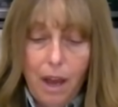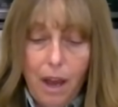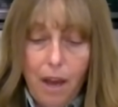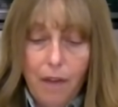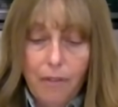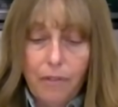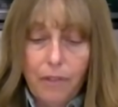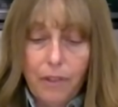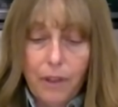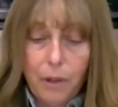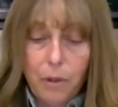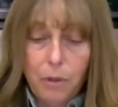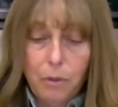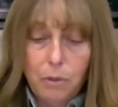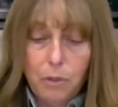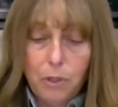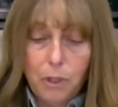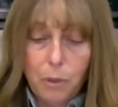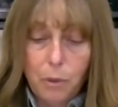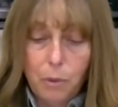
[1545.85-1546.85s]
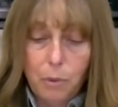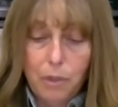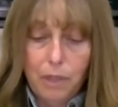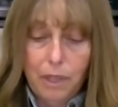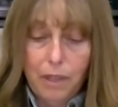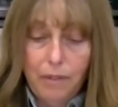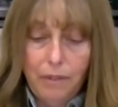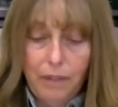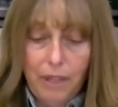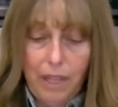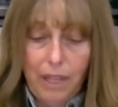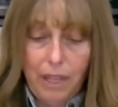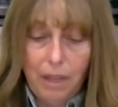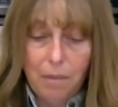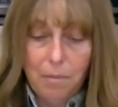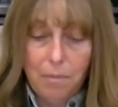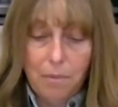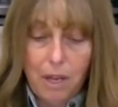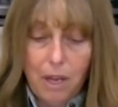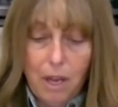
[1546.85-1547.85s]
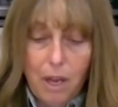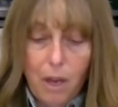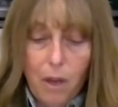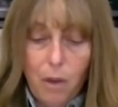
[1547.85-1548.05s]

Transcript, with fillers: of those who love Him,